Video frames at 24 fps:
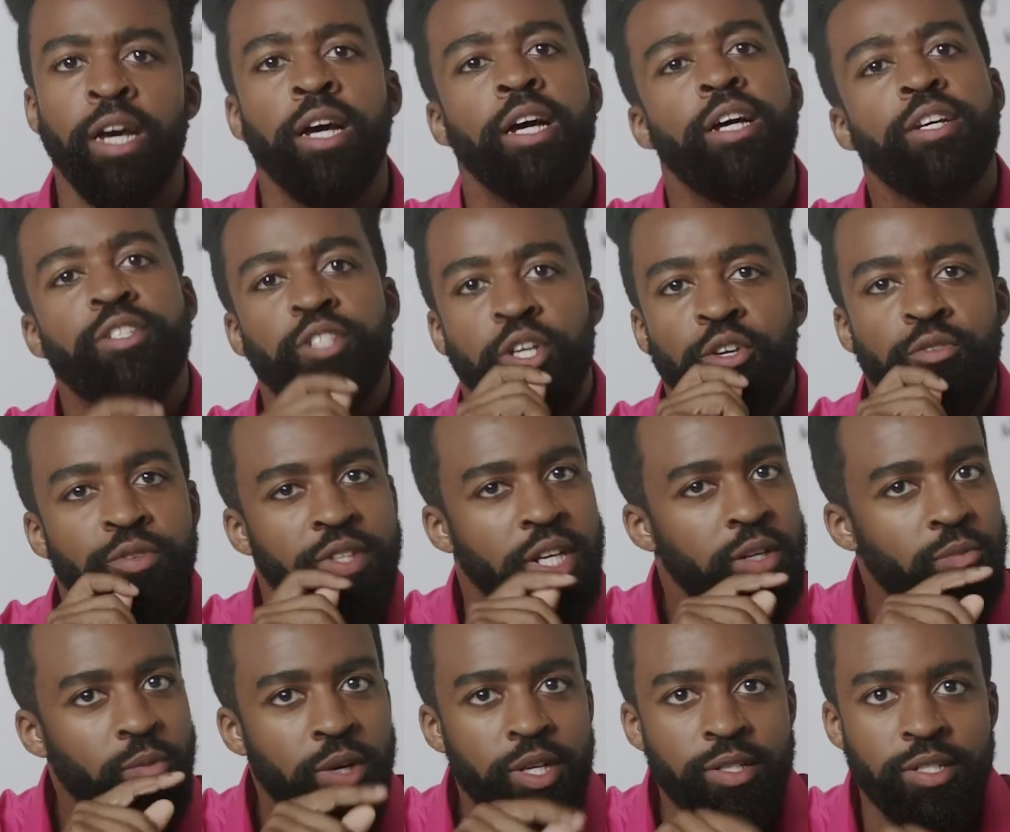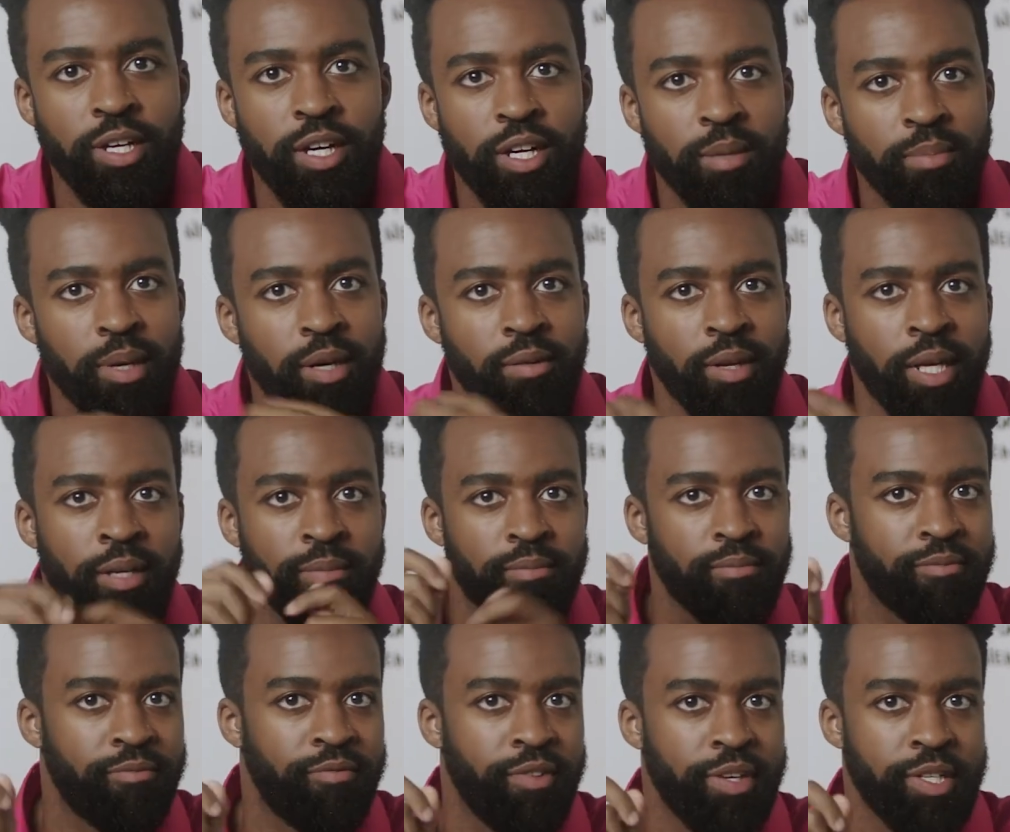So you didn't want to talk about like
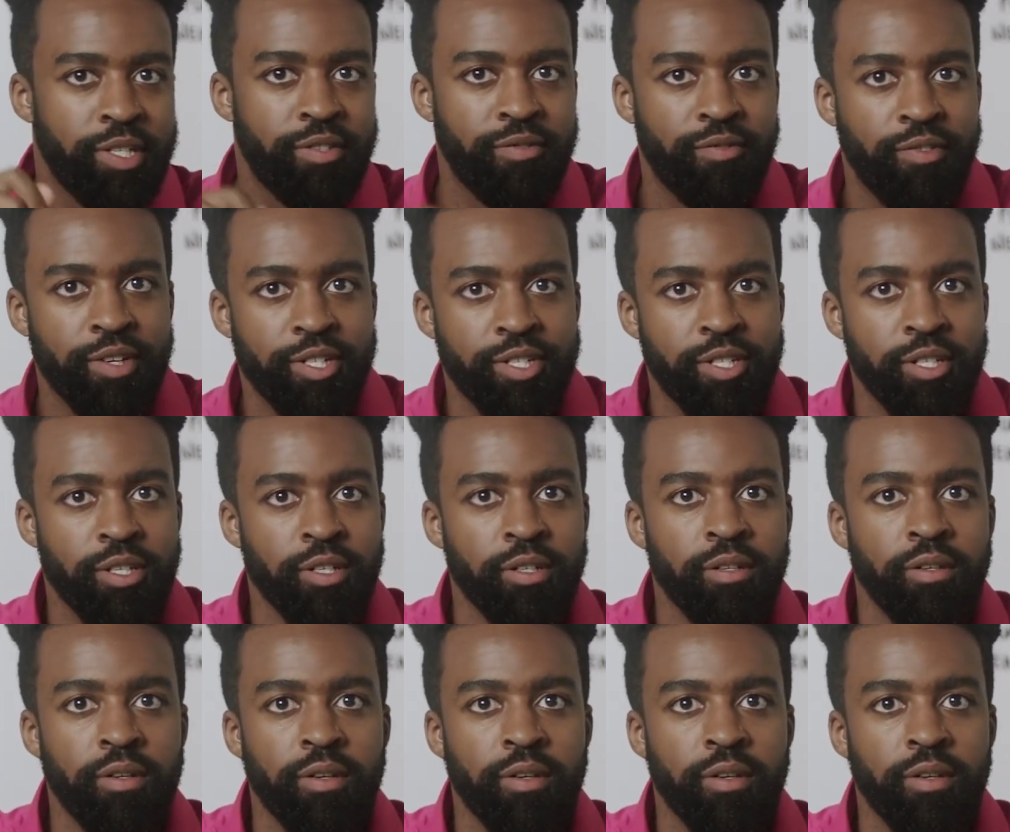fish fishing?